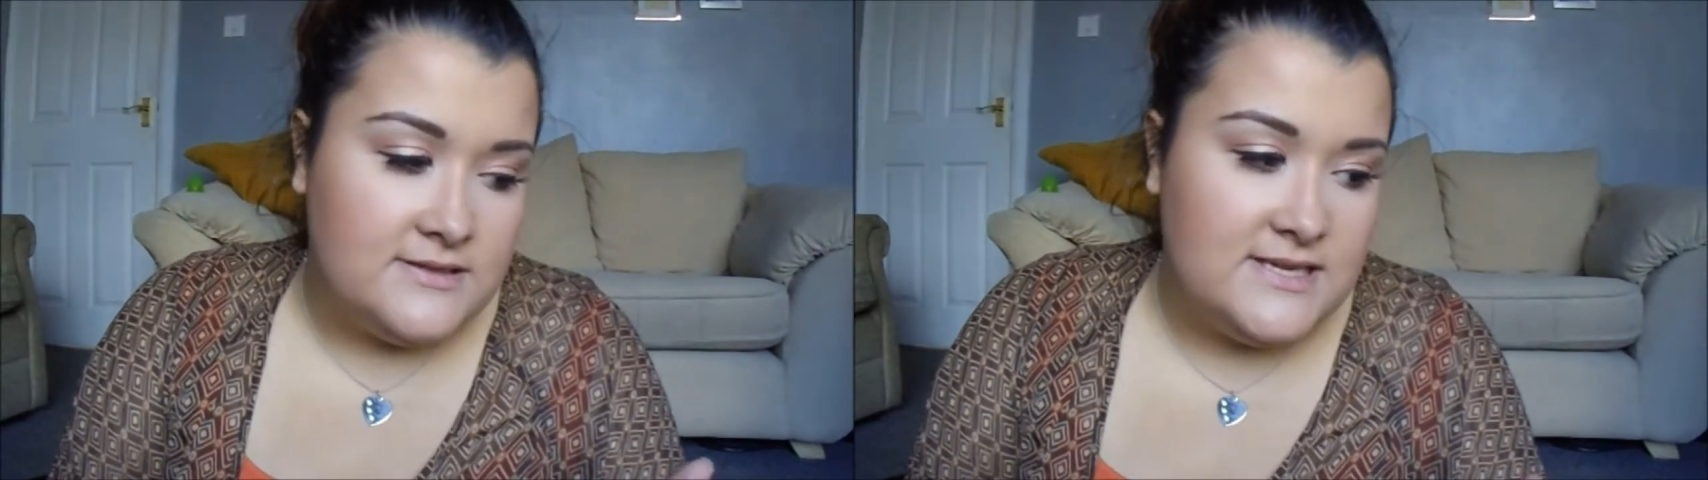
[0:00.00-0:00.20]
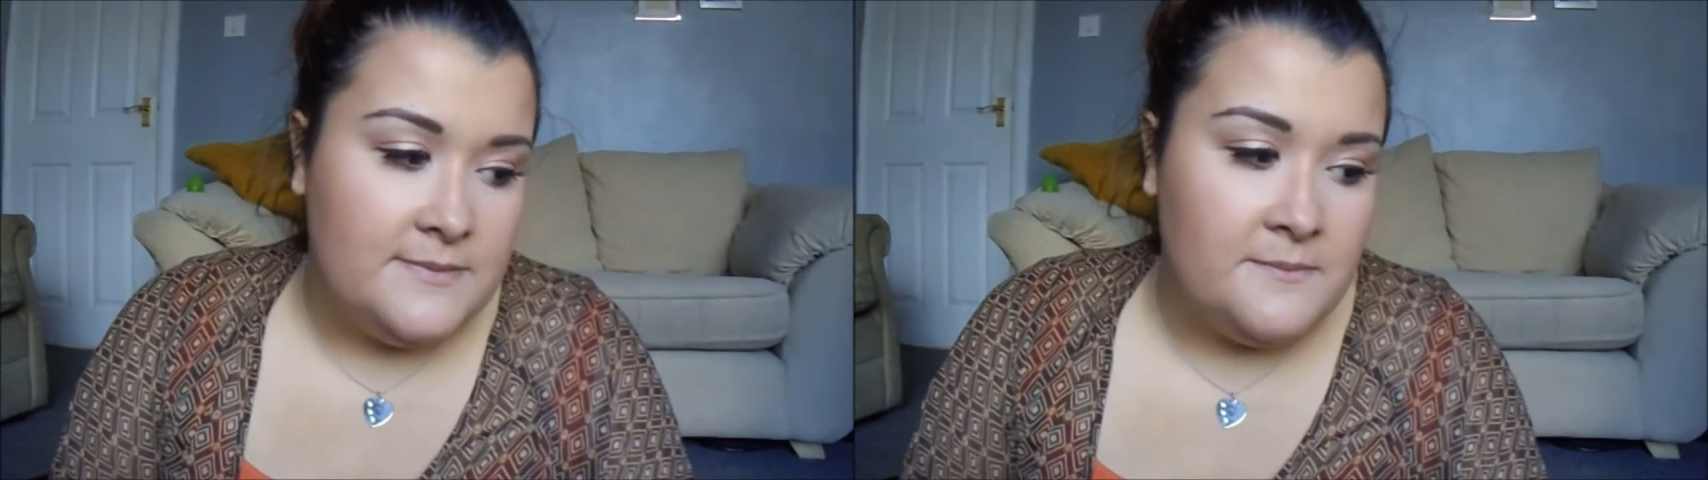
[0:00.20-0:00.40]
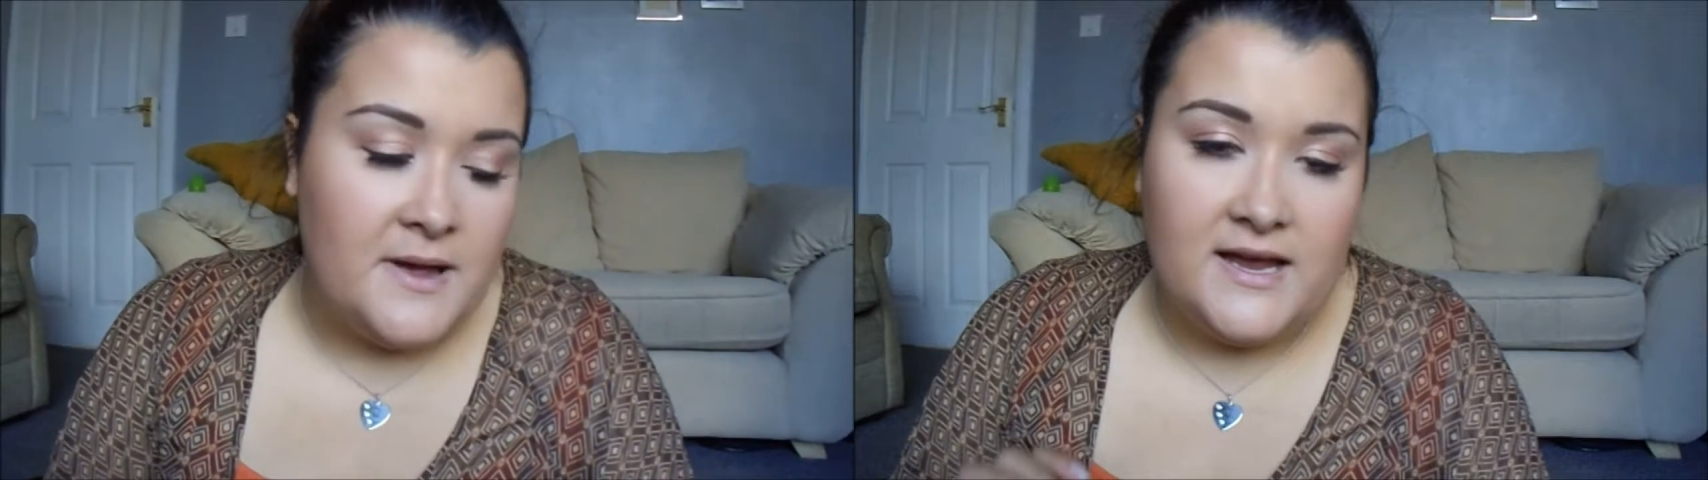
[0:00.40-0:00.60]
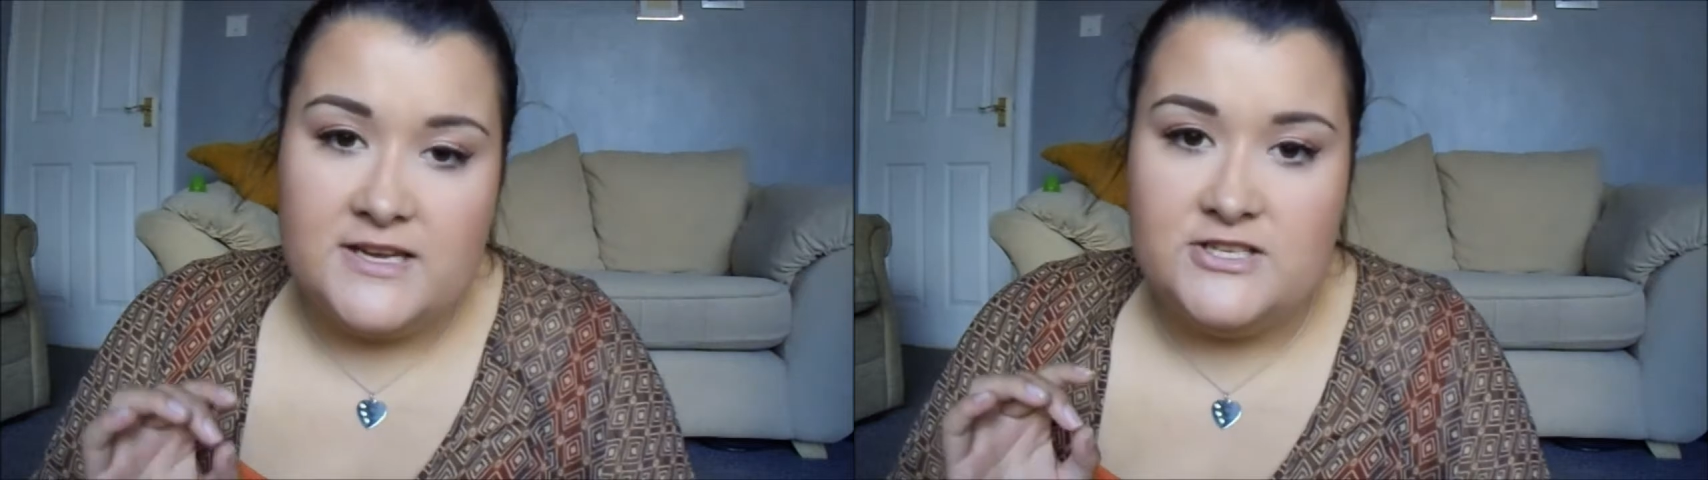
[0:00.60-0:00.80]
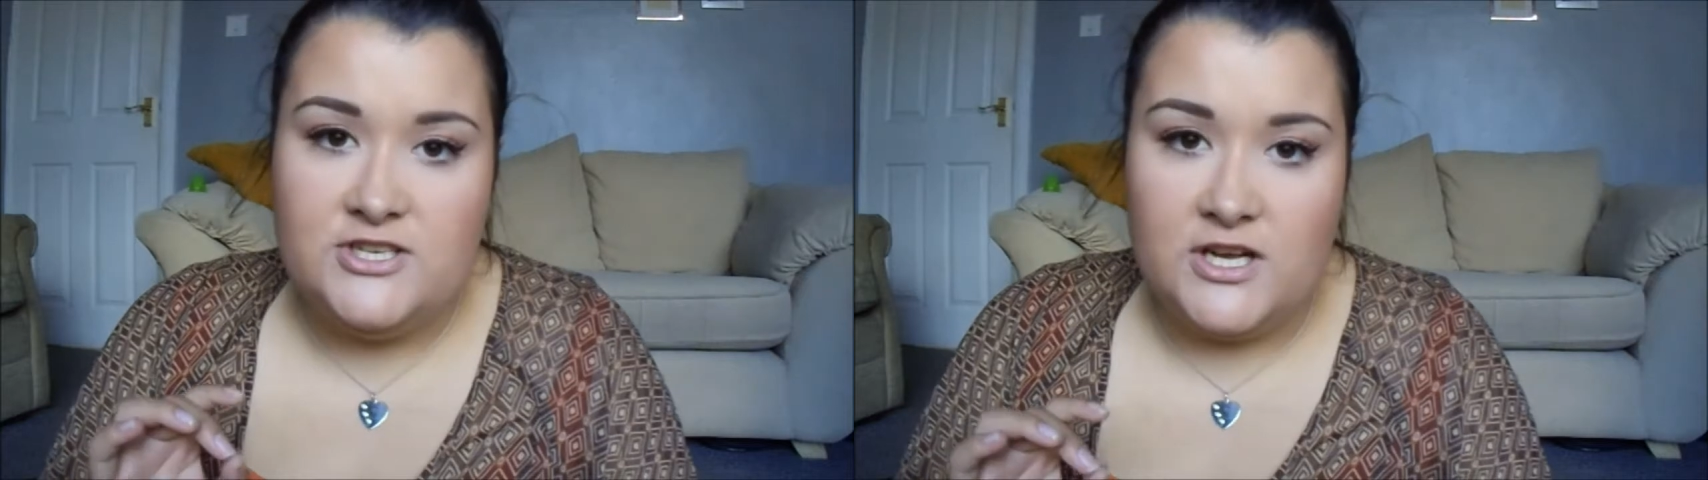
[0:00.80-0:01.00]
sleeping
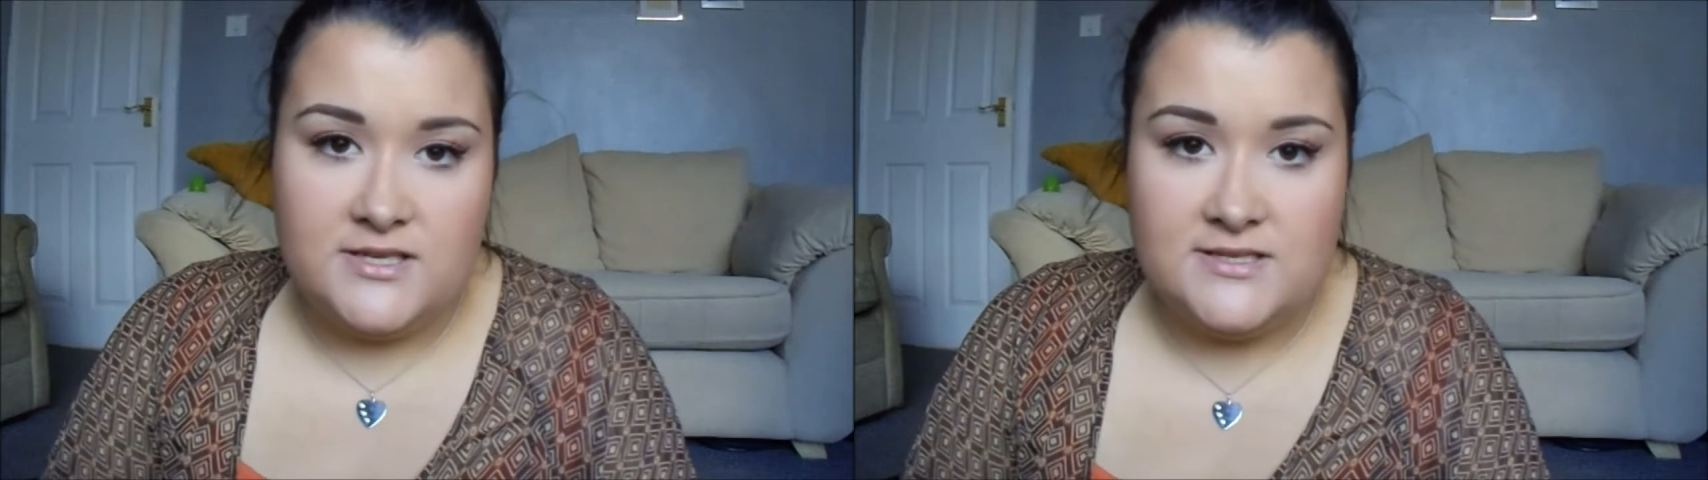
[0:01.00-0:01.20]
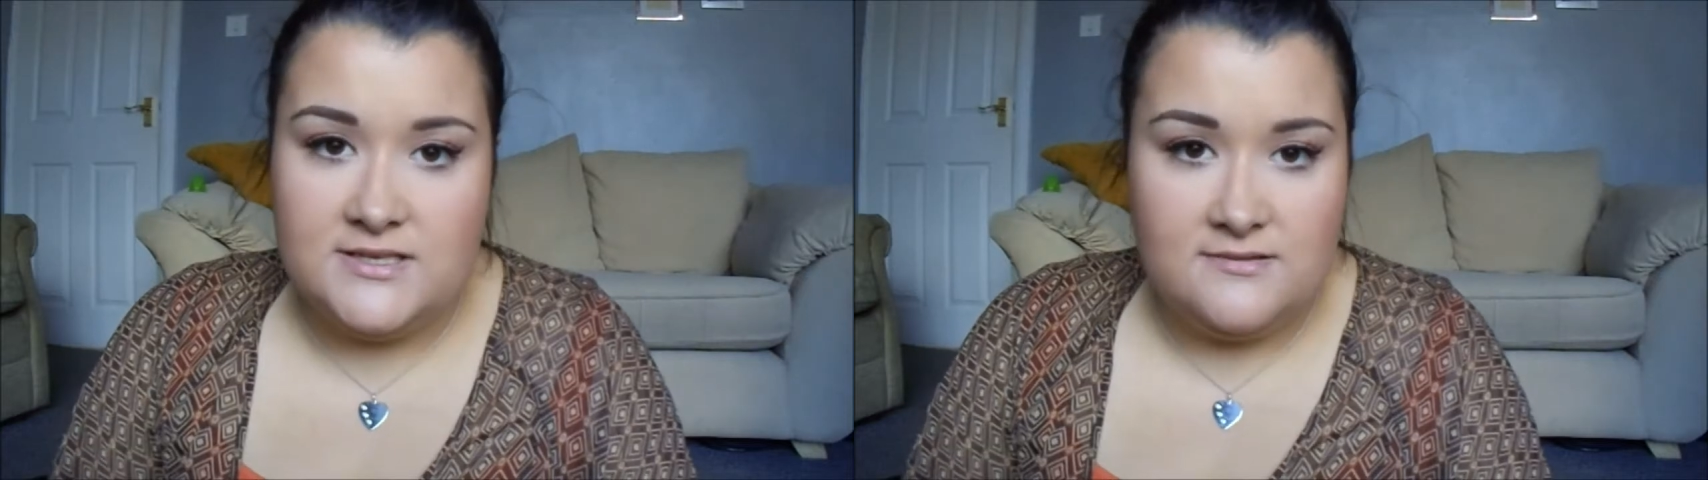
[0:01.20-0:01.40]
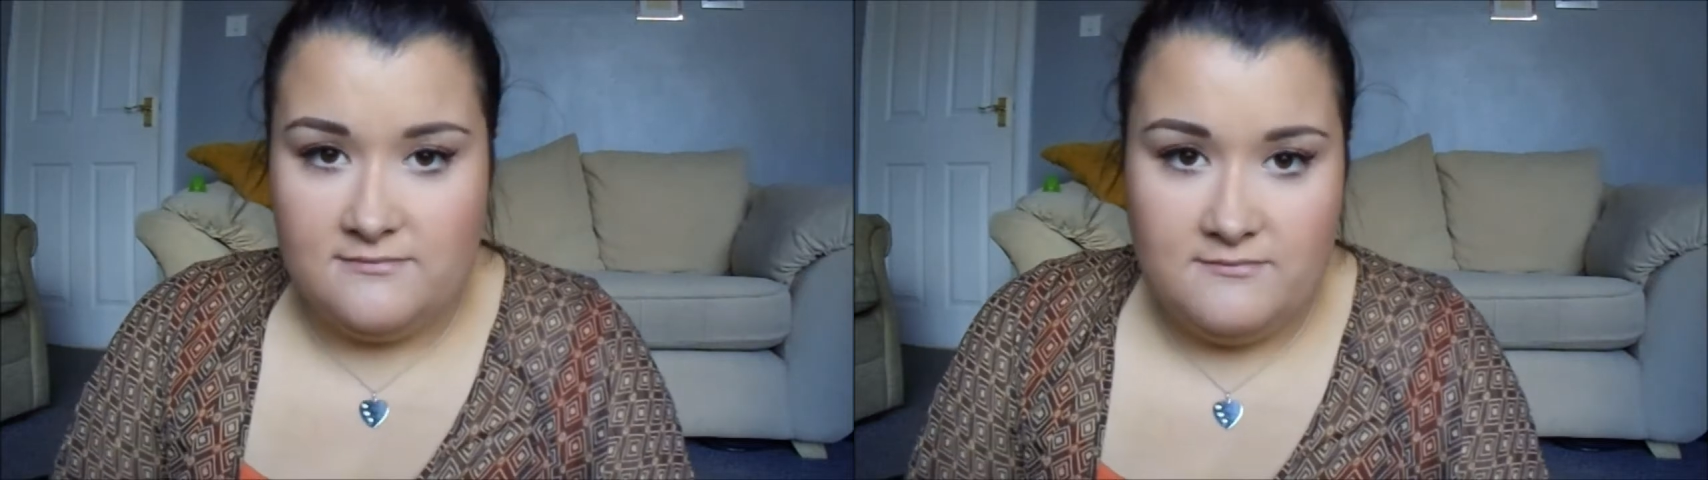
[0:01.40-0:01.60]
bag is just